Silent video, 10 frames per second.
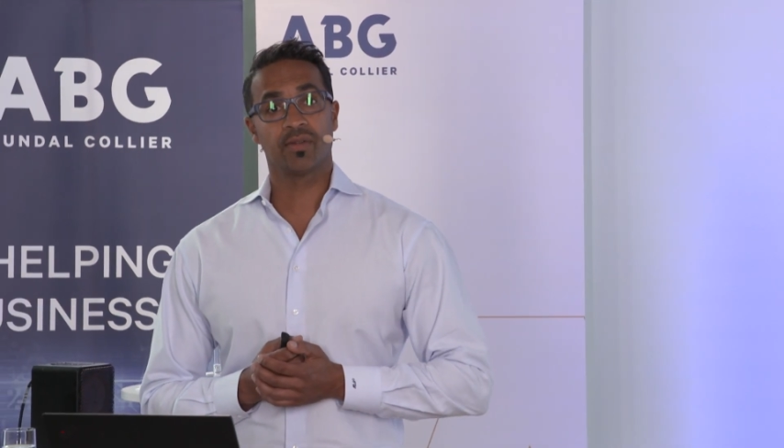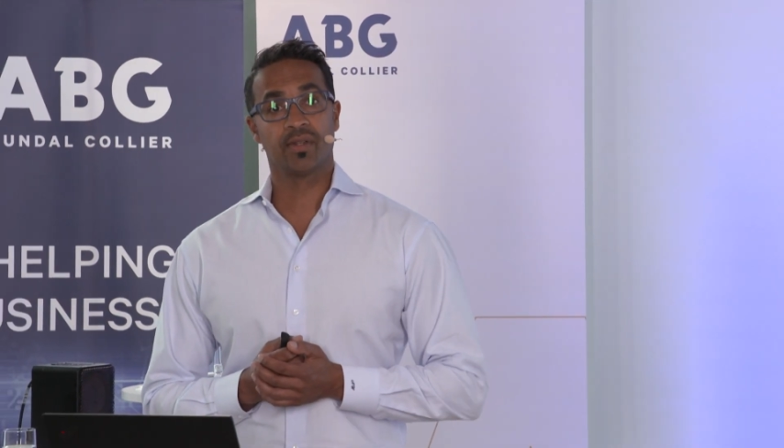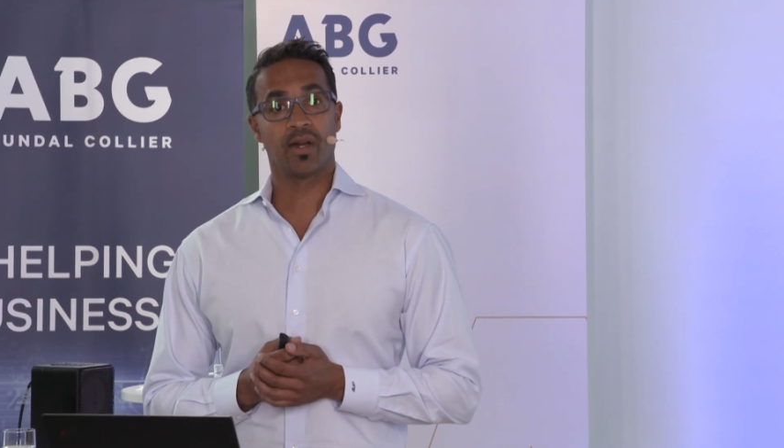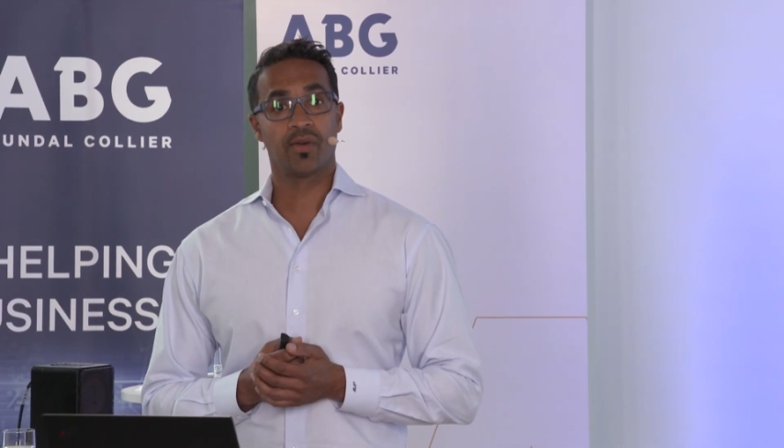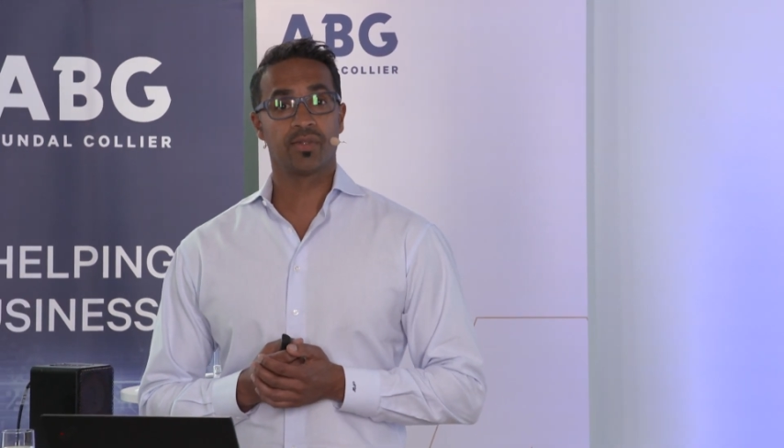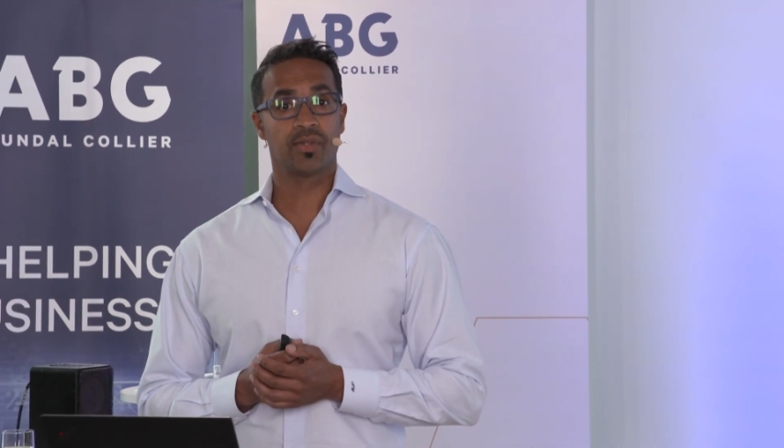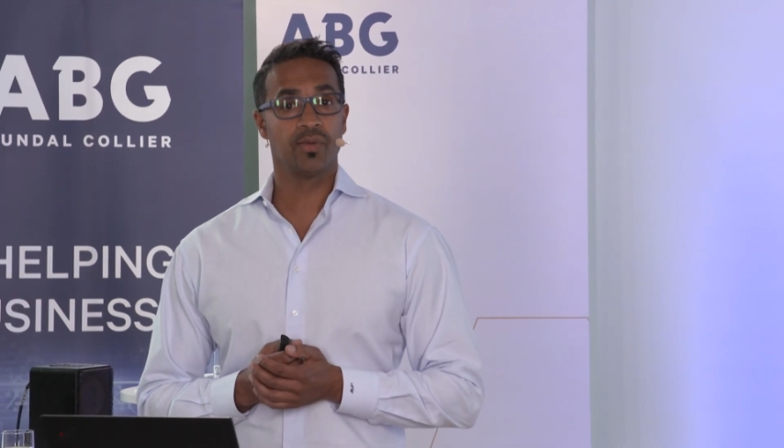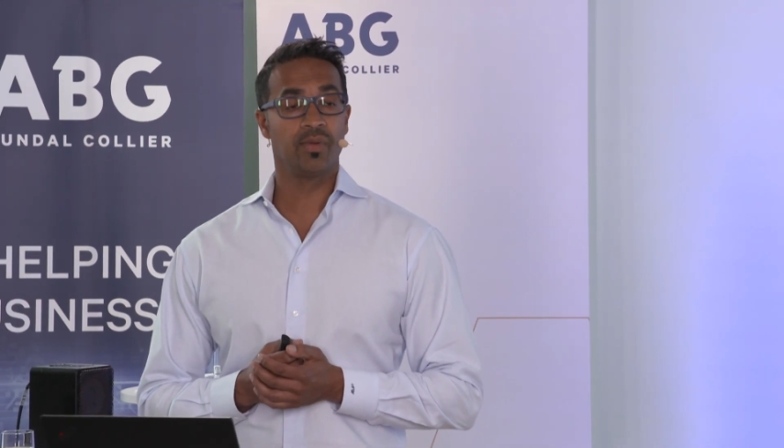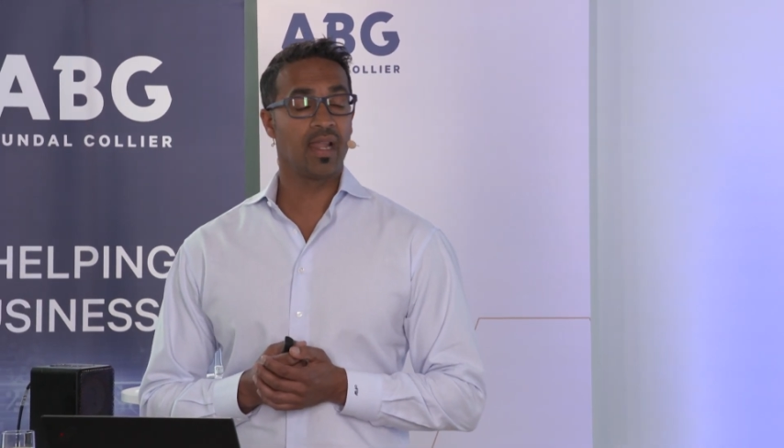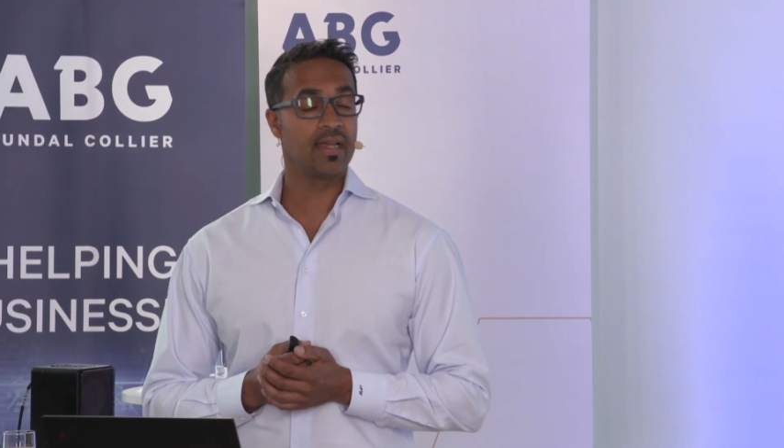on our
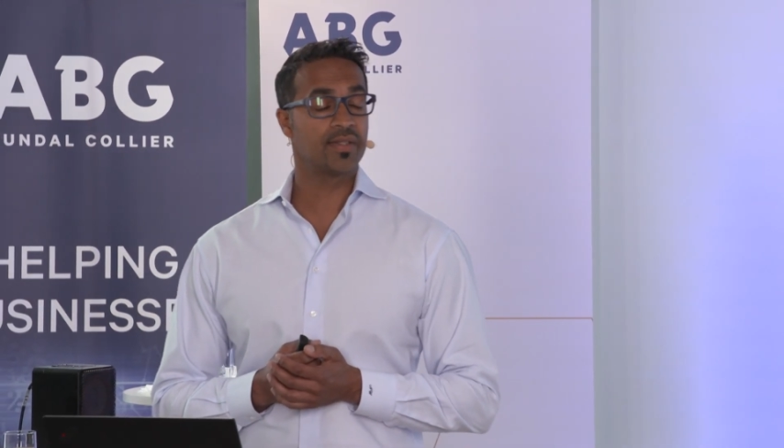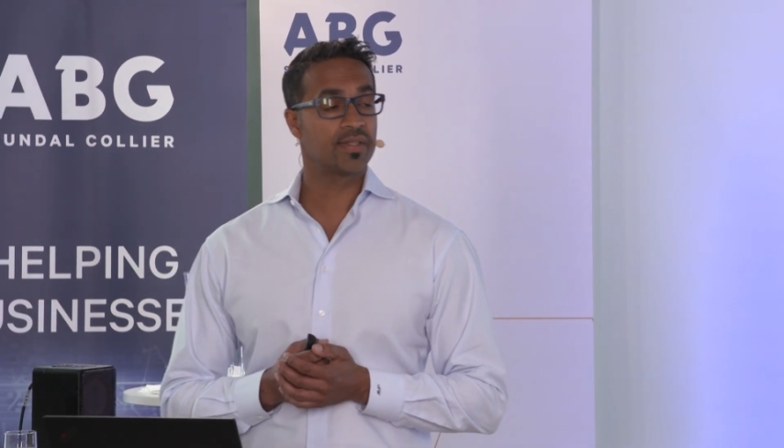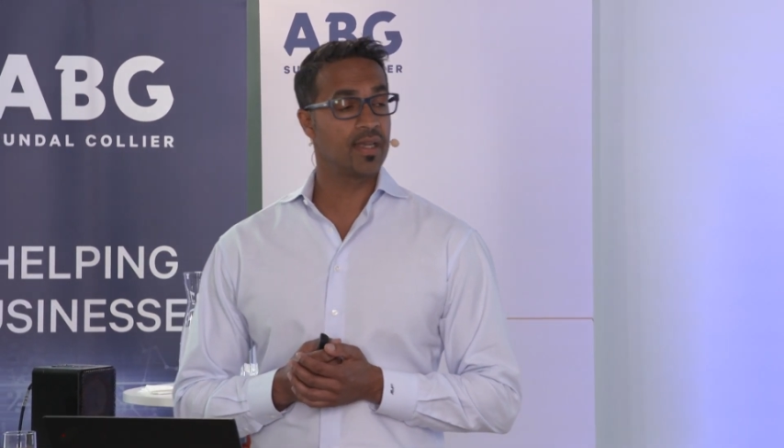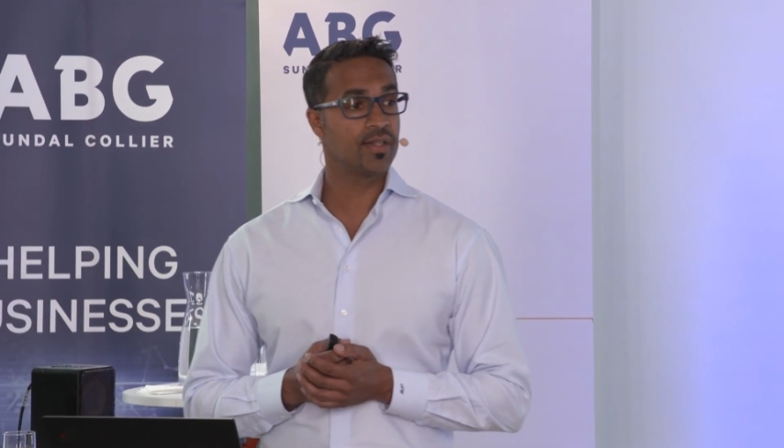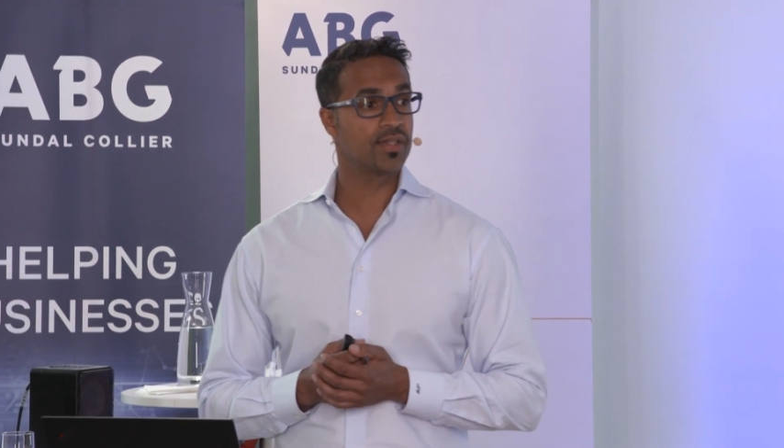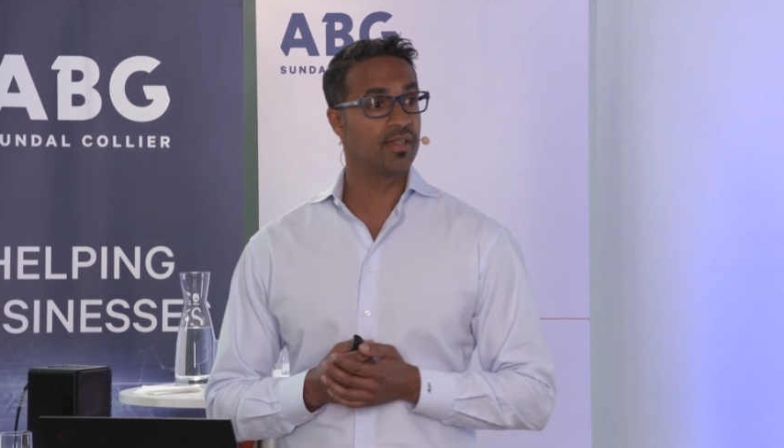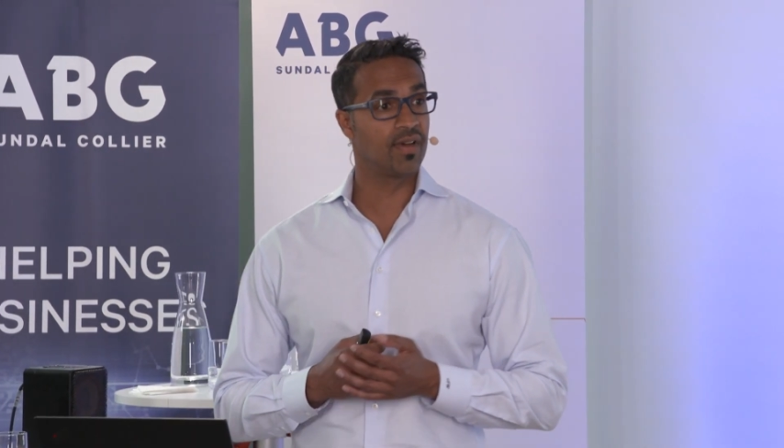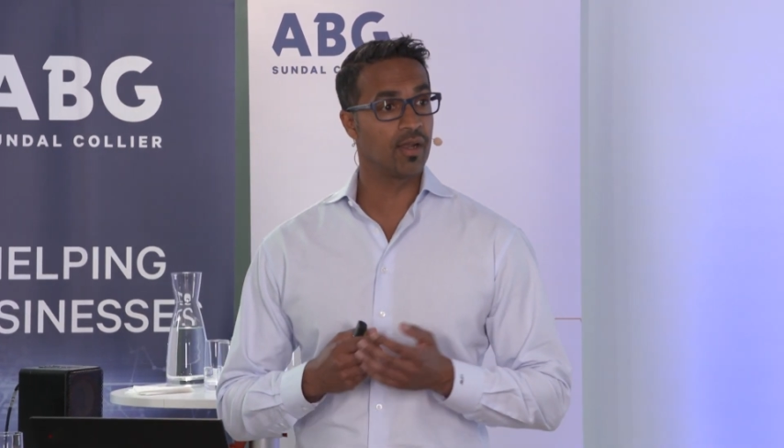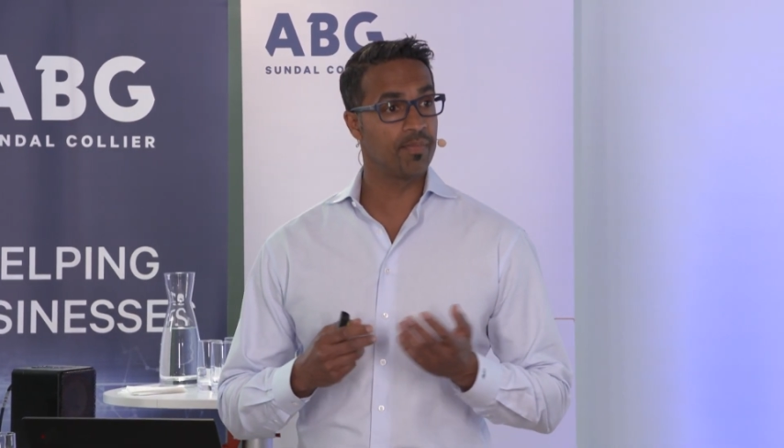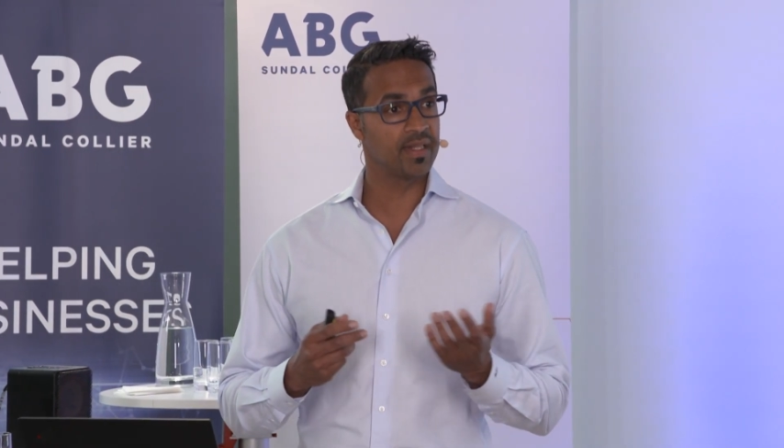2 late-stage
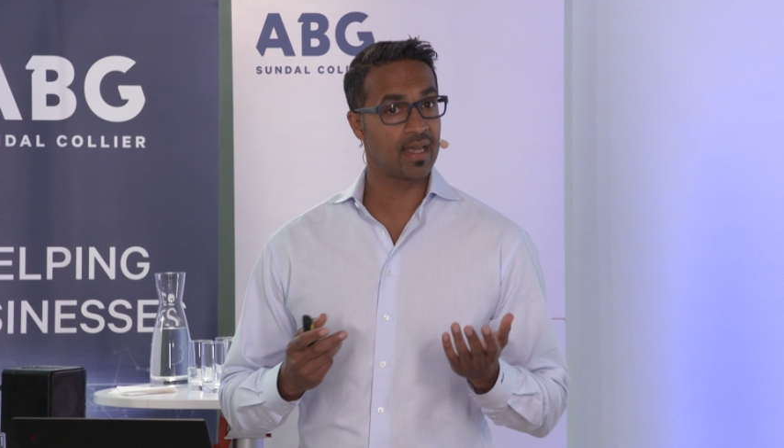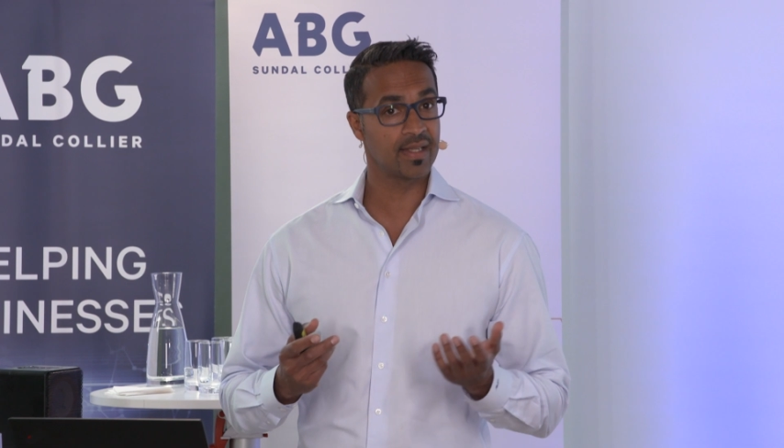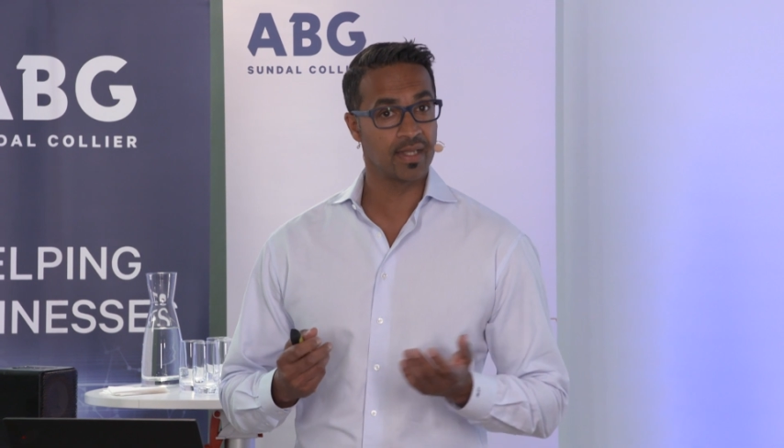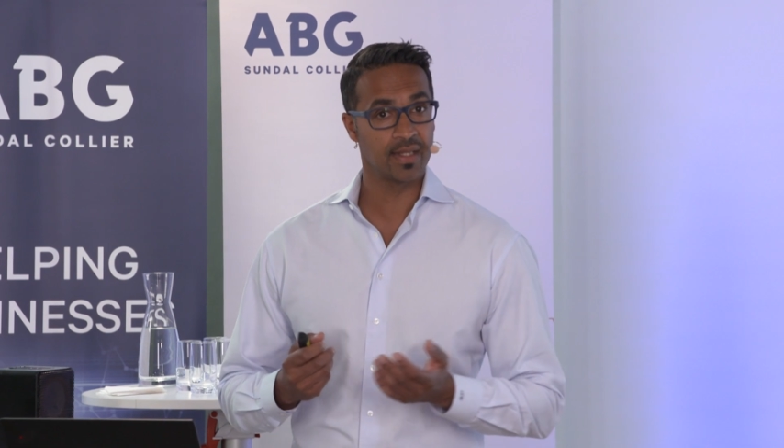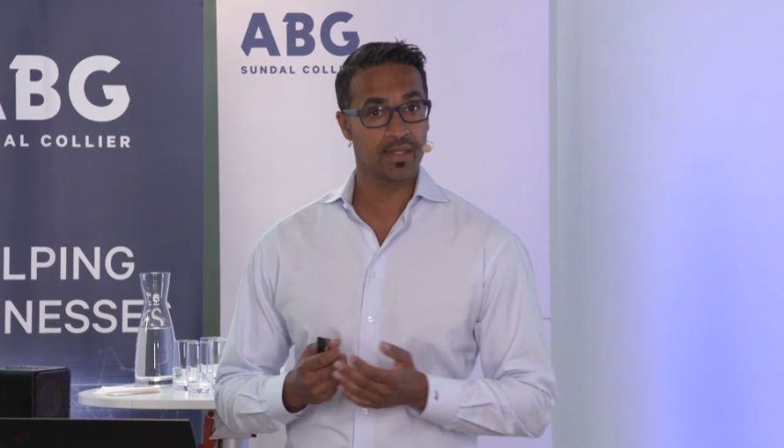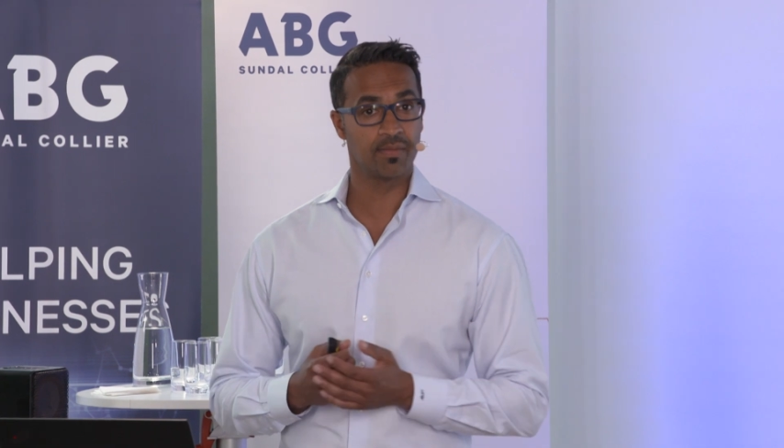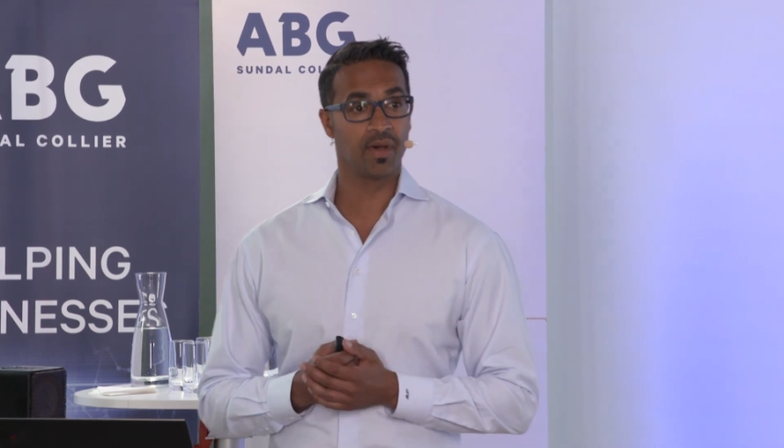development assets,